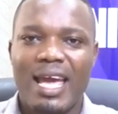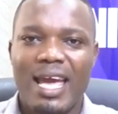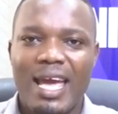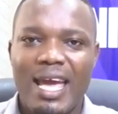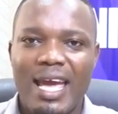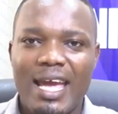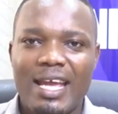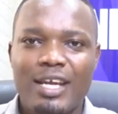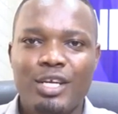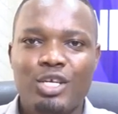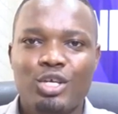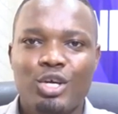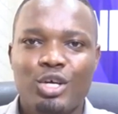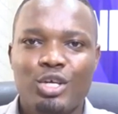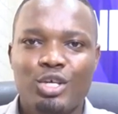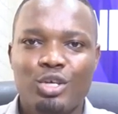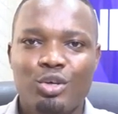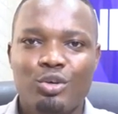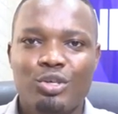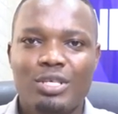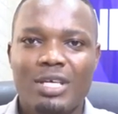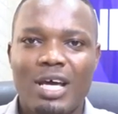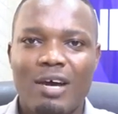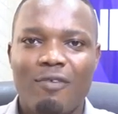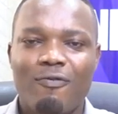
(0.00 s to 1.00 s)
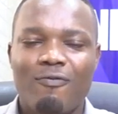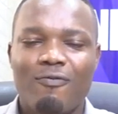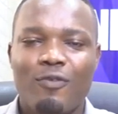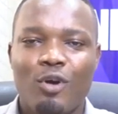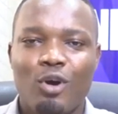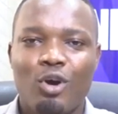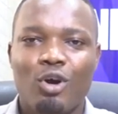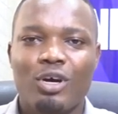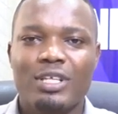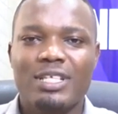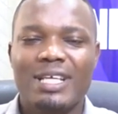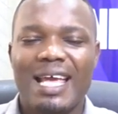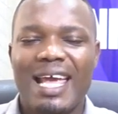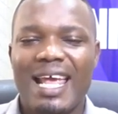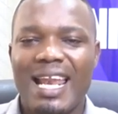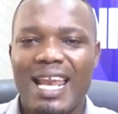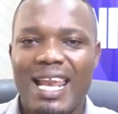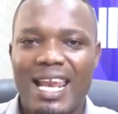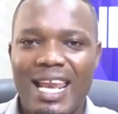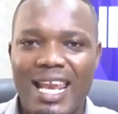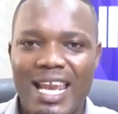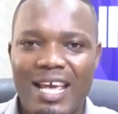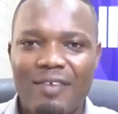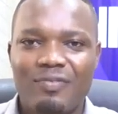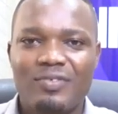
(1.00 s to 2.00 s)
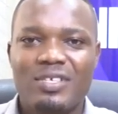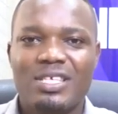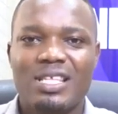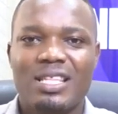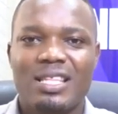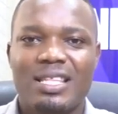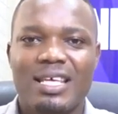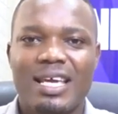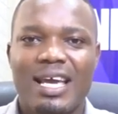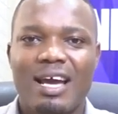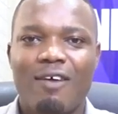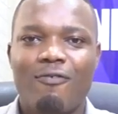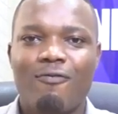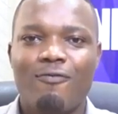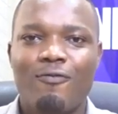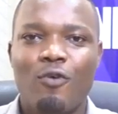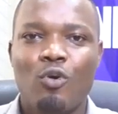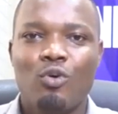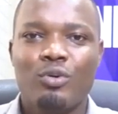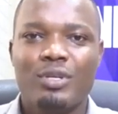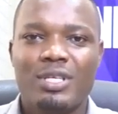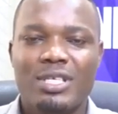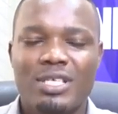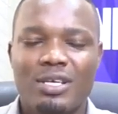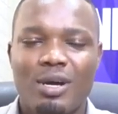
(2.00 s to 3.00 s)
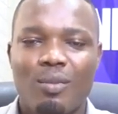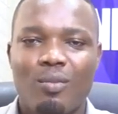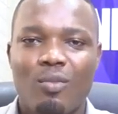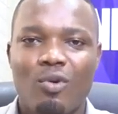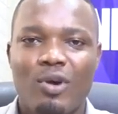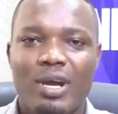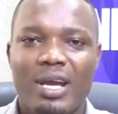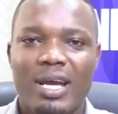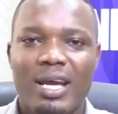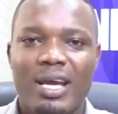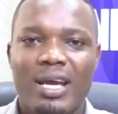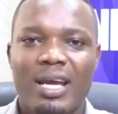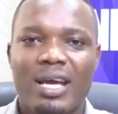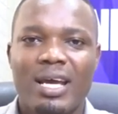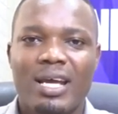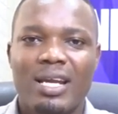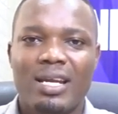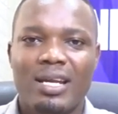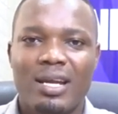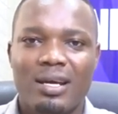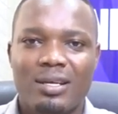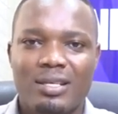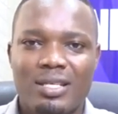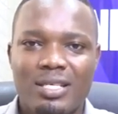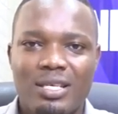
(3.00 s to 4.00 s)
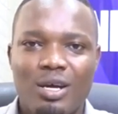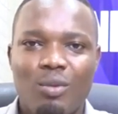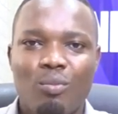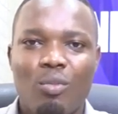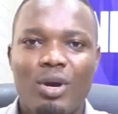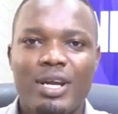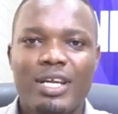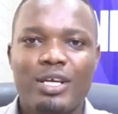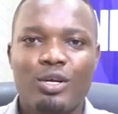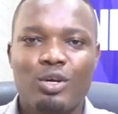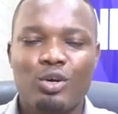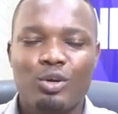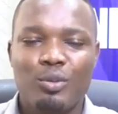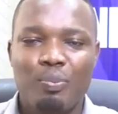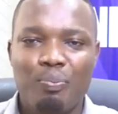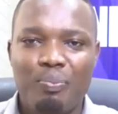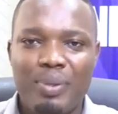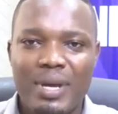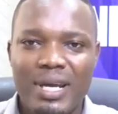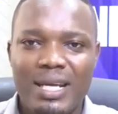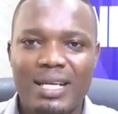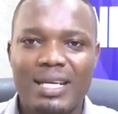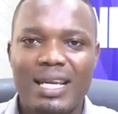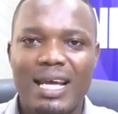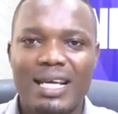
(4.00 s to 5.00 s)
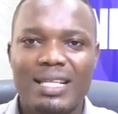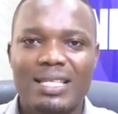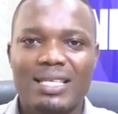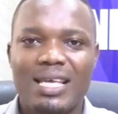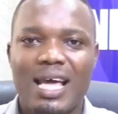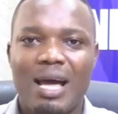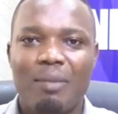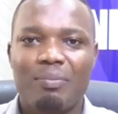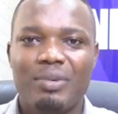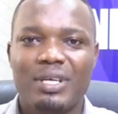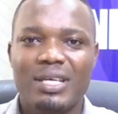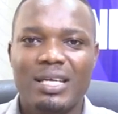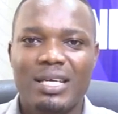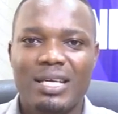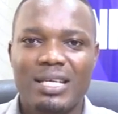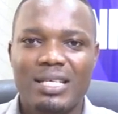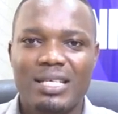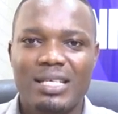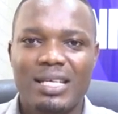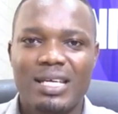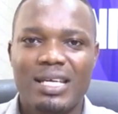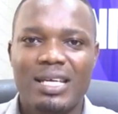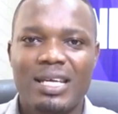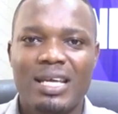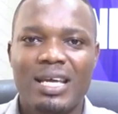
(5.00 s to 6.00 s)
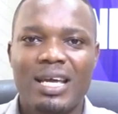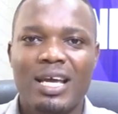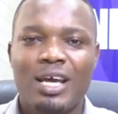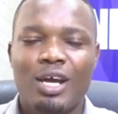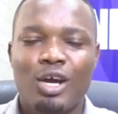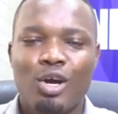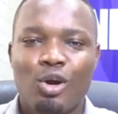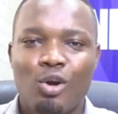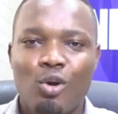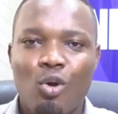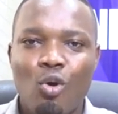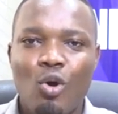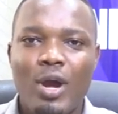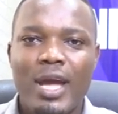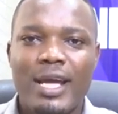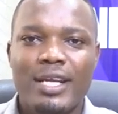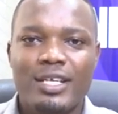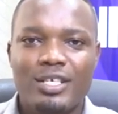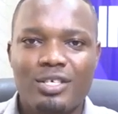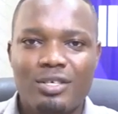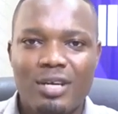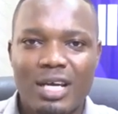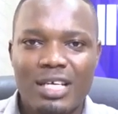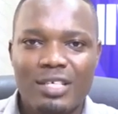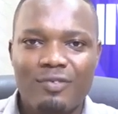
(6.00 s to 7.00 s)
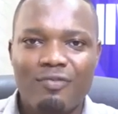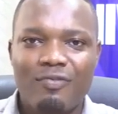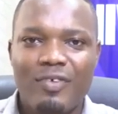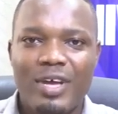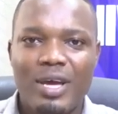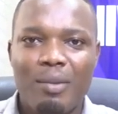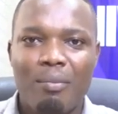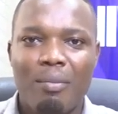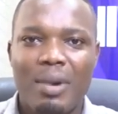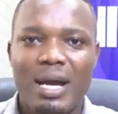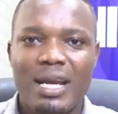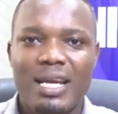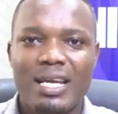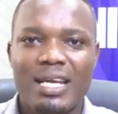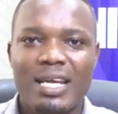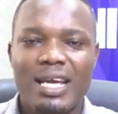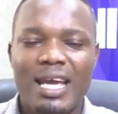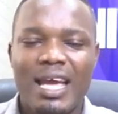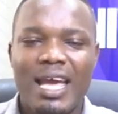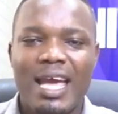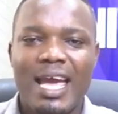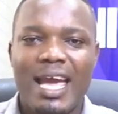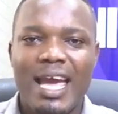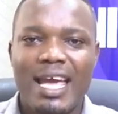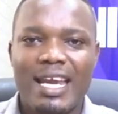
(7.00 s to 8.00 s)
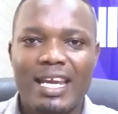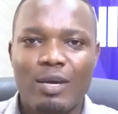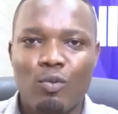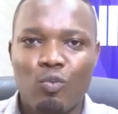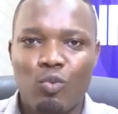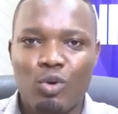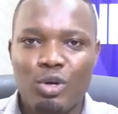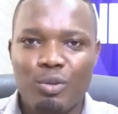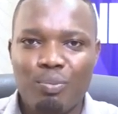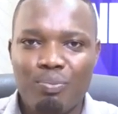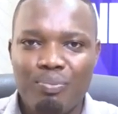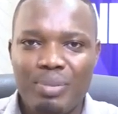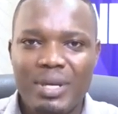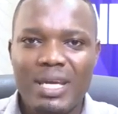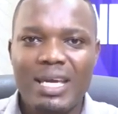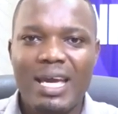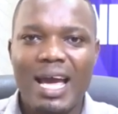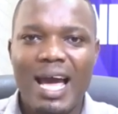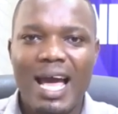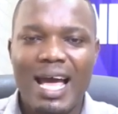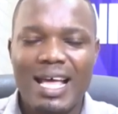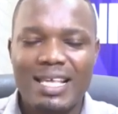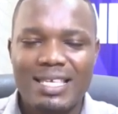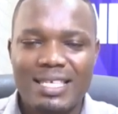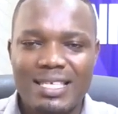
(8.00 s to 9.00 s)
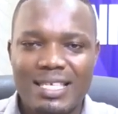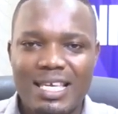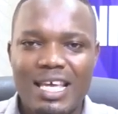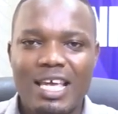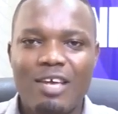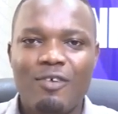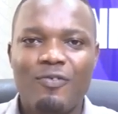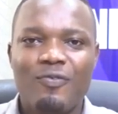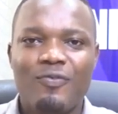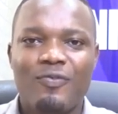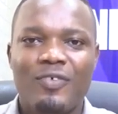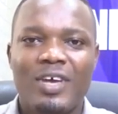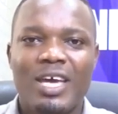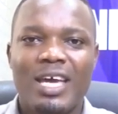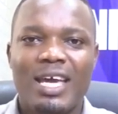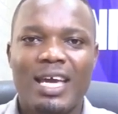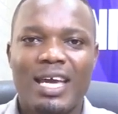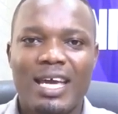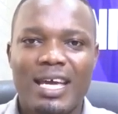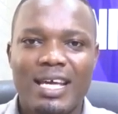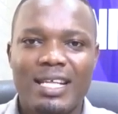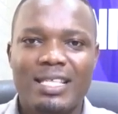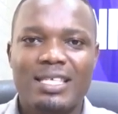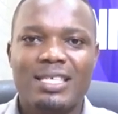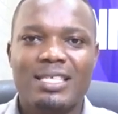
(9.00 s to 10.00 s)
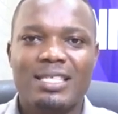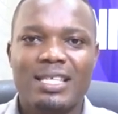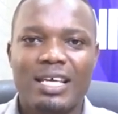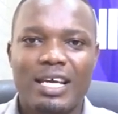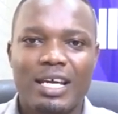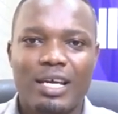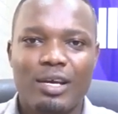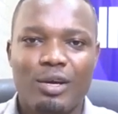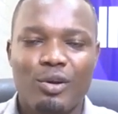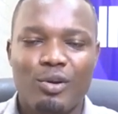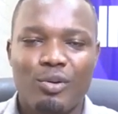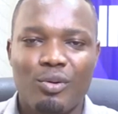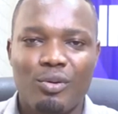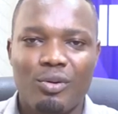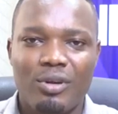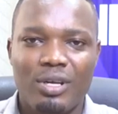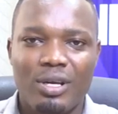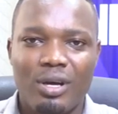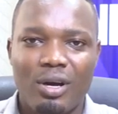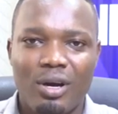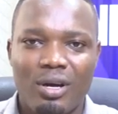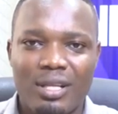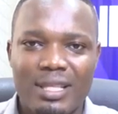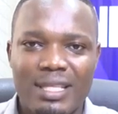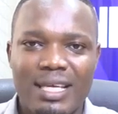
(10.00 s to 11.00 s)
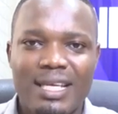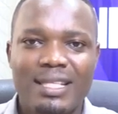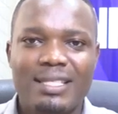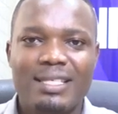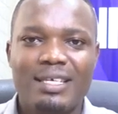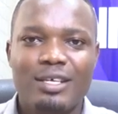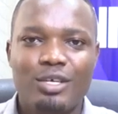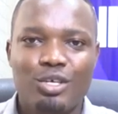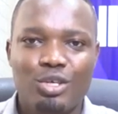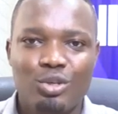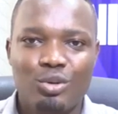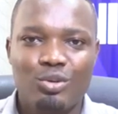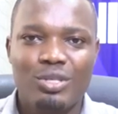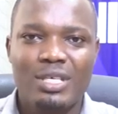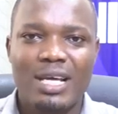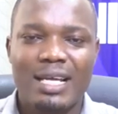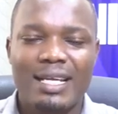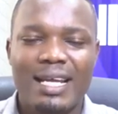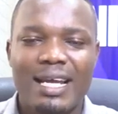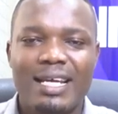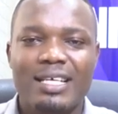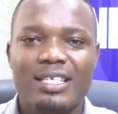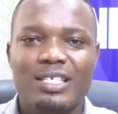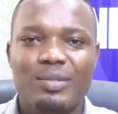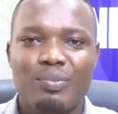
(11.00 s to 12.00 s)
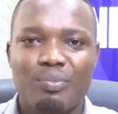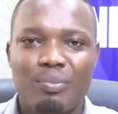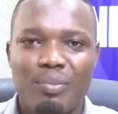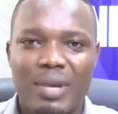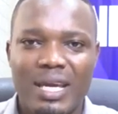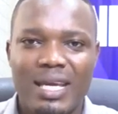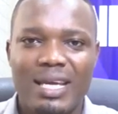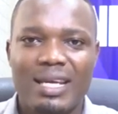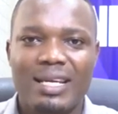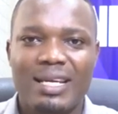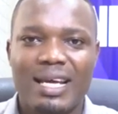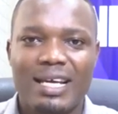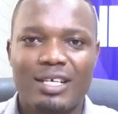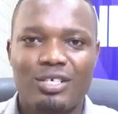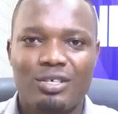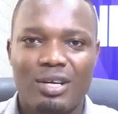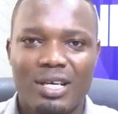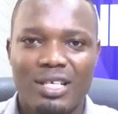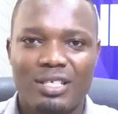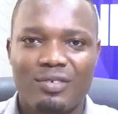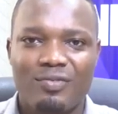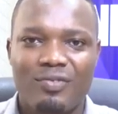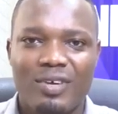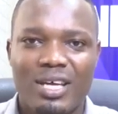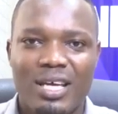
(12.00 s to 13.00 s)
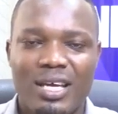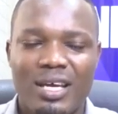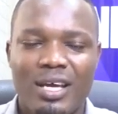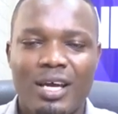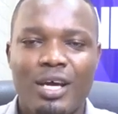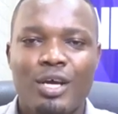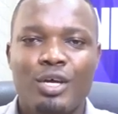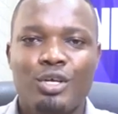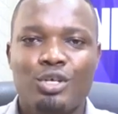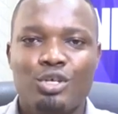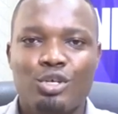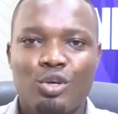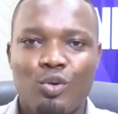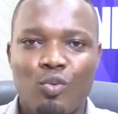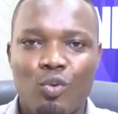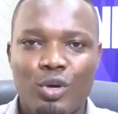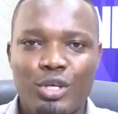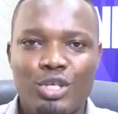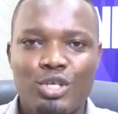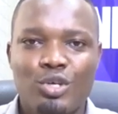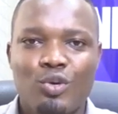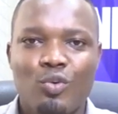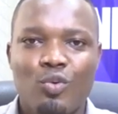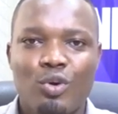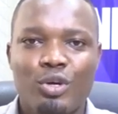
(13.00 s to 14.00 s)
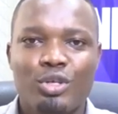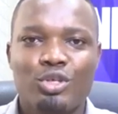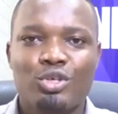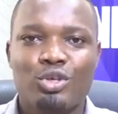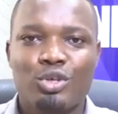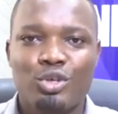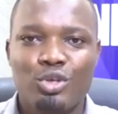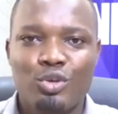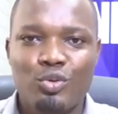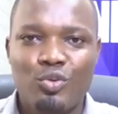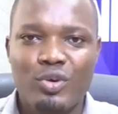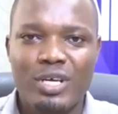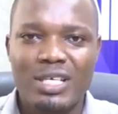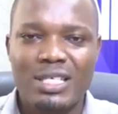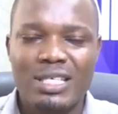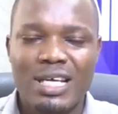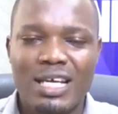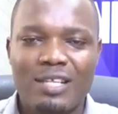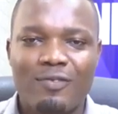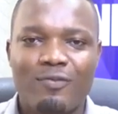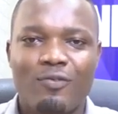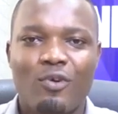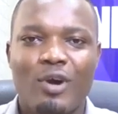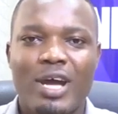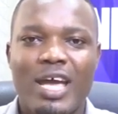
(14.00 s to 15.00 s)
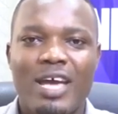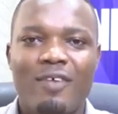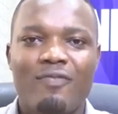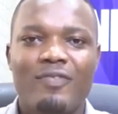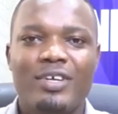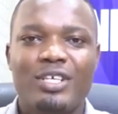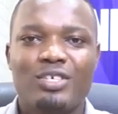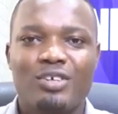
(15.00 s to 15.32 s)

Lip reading: and your user forgot and left their phone somewhere. Now, somebody could pick that application, go and transfer money, and it would be as if it's the authentic user that is making that transfer. So what you want to do is that for every